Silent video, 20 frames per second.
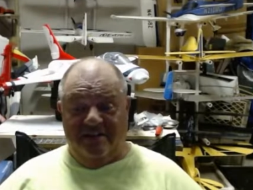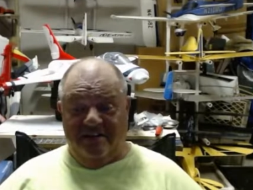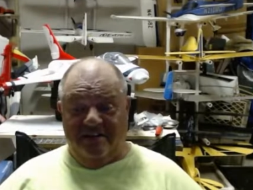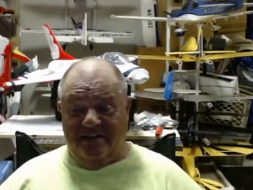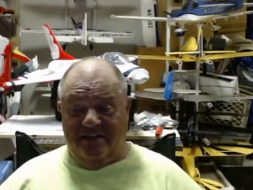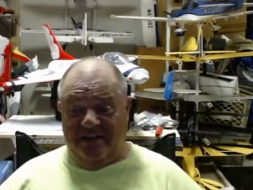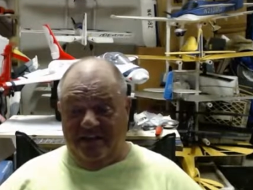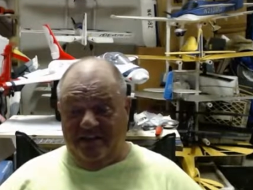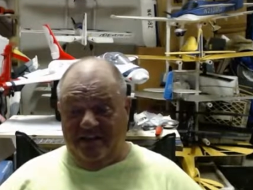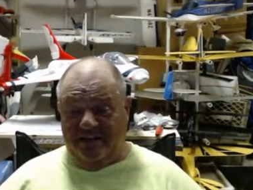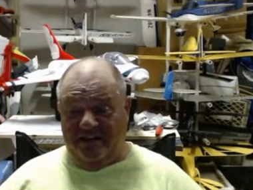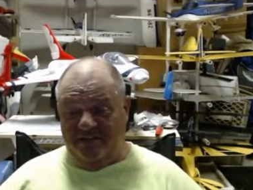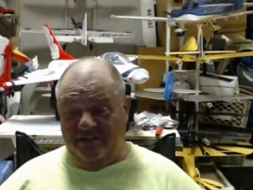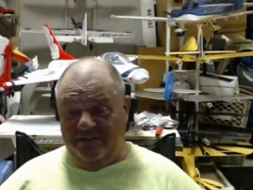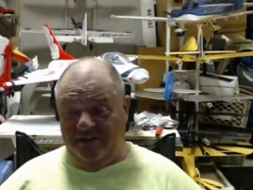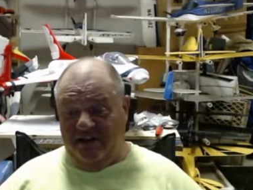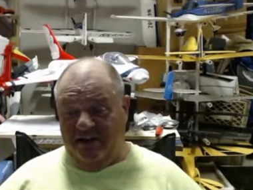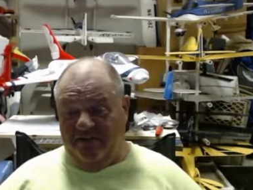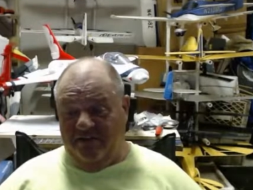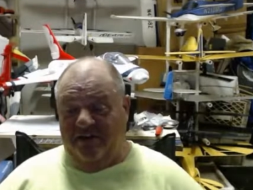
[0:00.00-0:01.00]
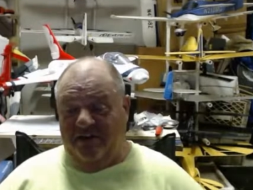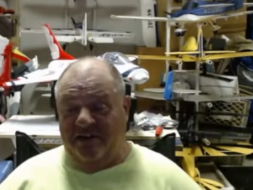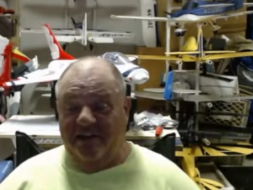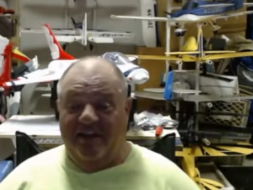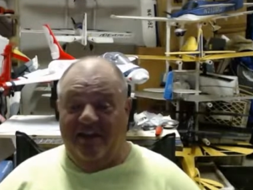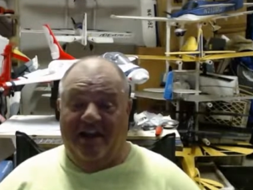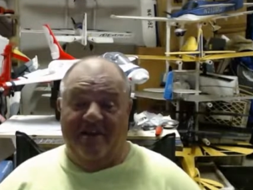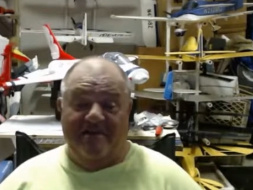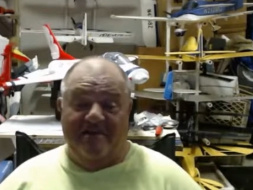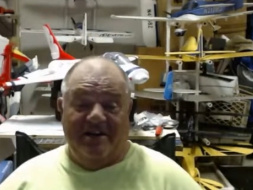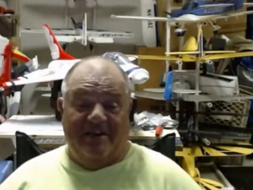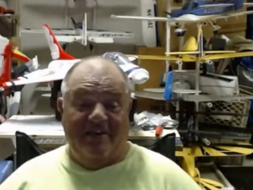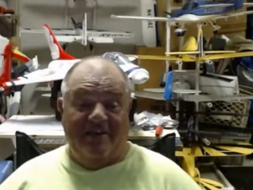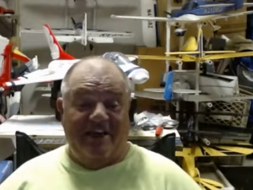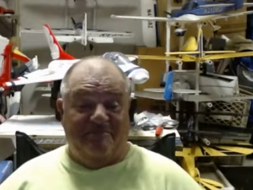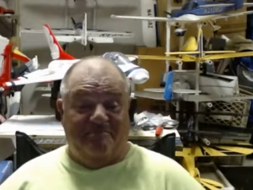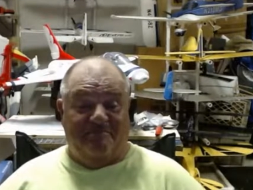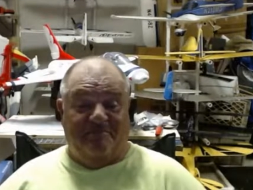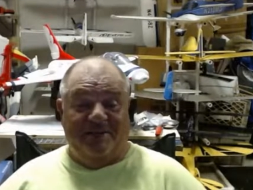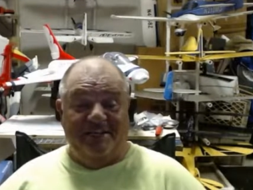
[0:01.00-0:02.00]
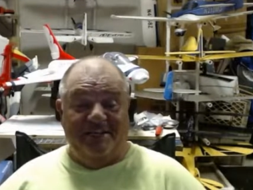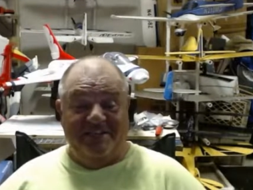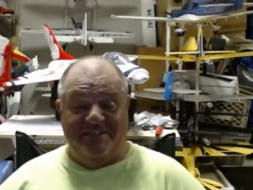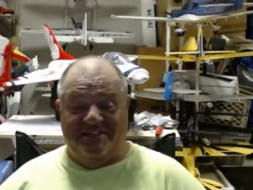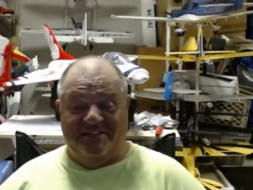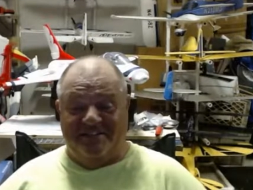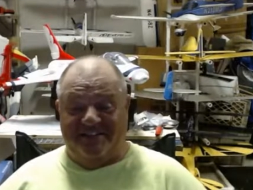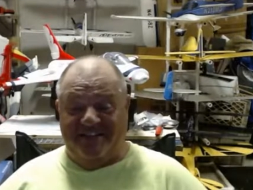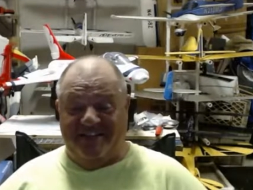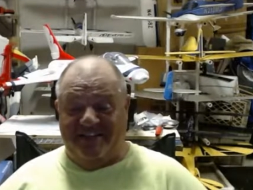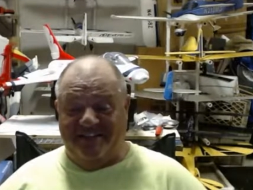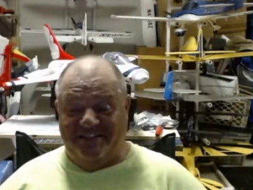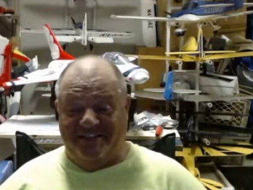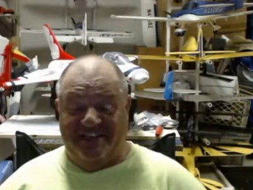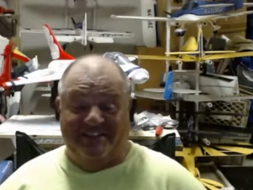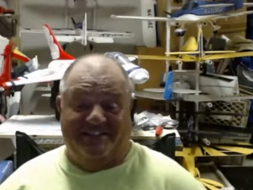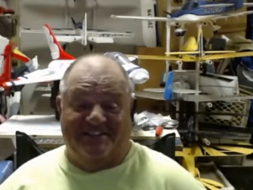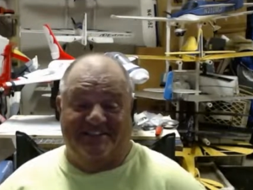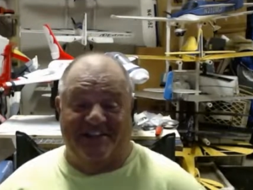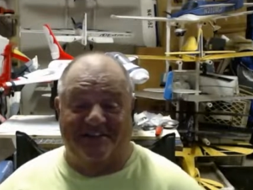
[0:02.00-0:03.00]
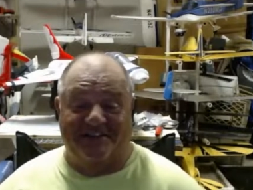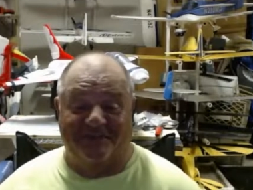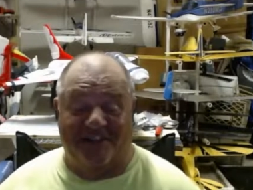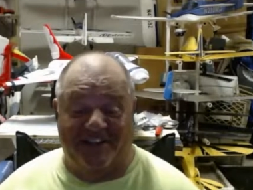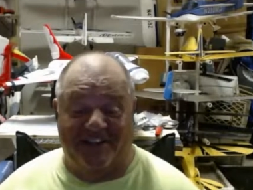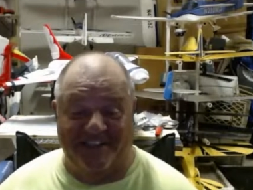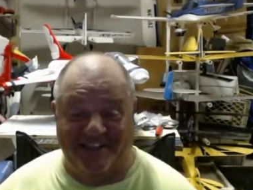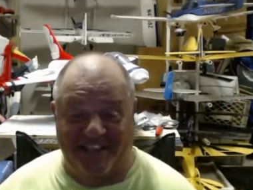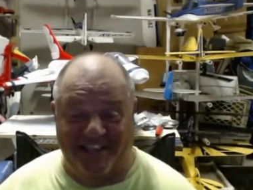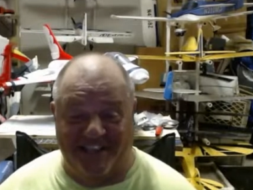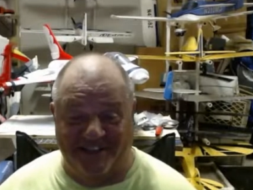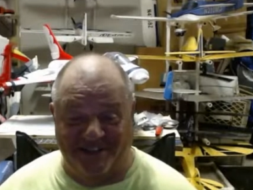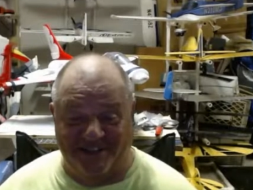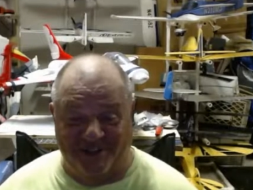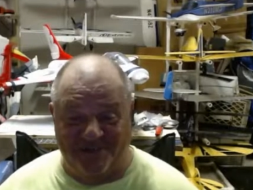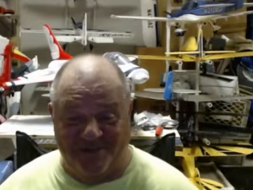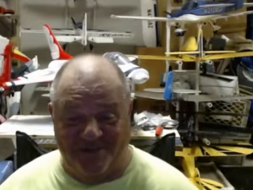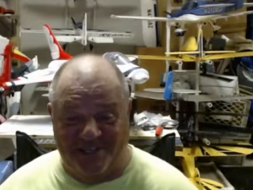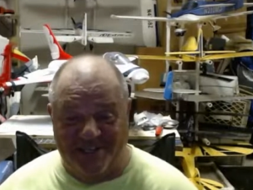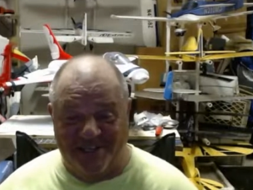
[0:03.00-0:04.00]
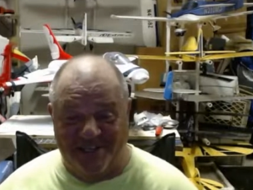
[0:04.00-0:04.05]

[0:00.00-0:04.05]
And I just never, I mean, I've had buddies say stuff like that to me,